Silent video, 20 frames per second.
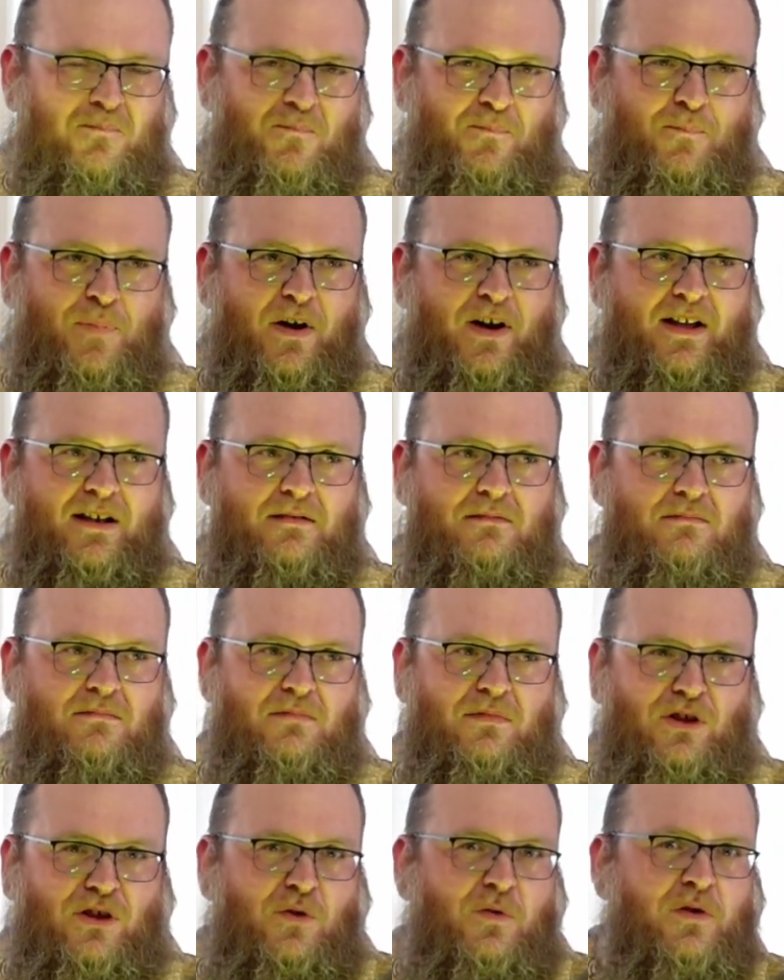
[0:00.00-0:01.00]
But
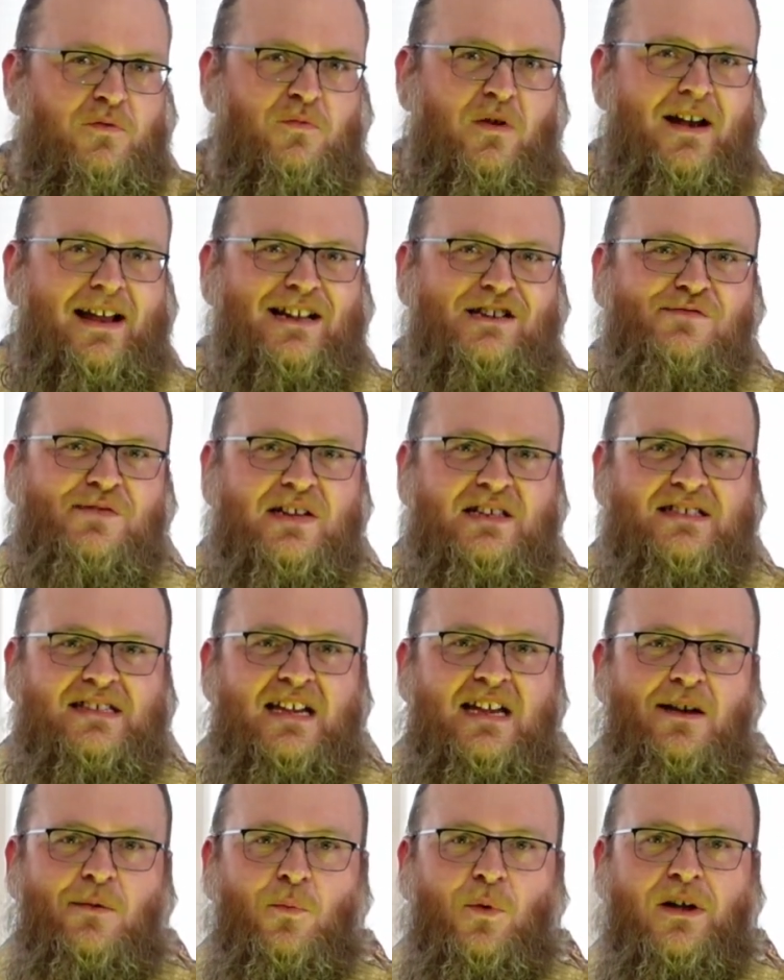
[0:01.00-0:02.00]
you could run
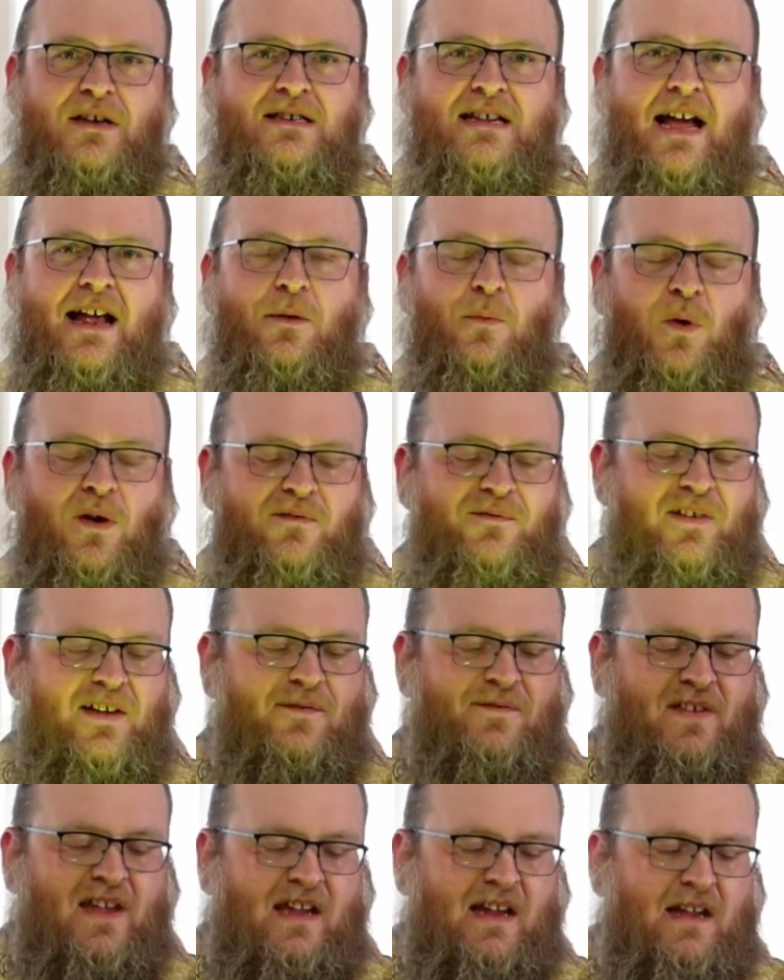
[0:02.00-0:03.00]
HVZ at 110,
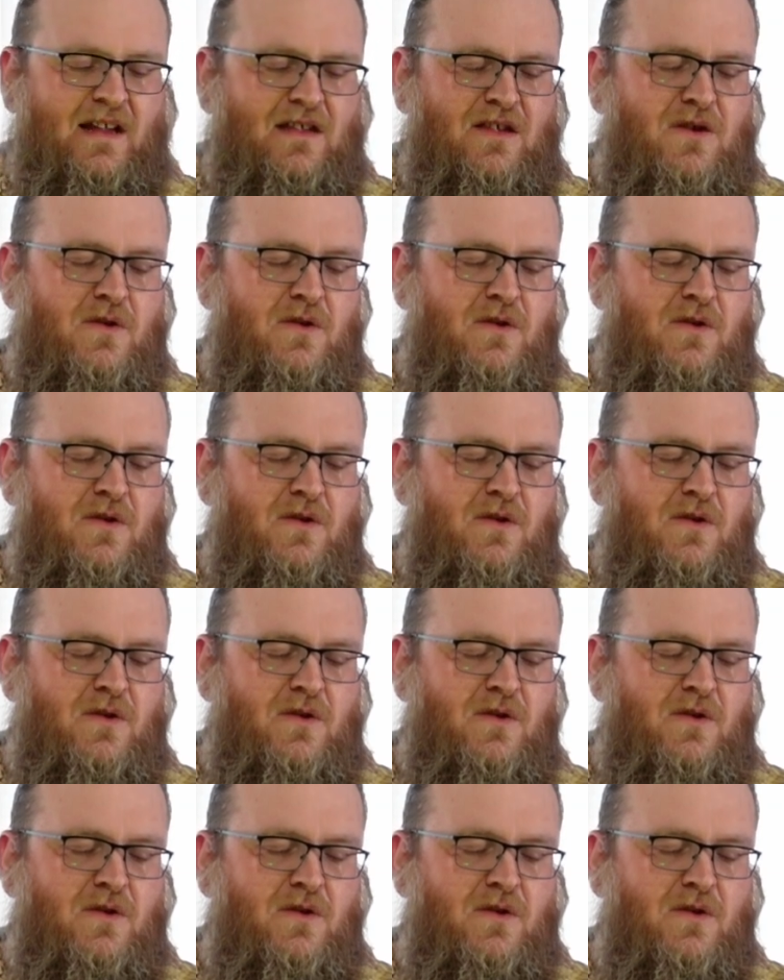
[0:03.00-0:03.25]
115.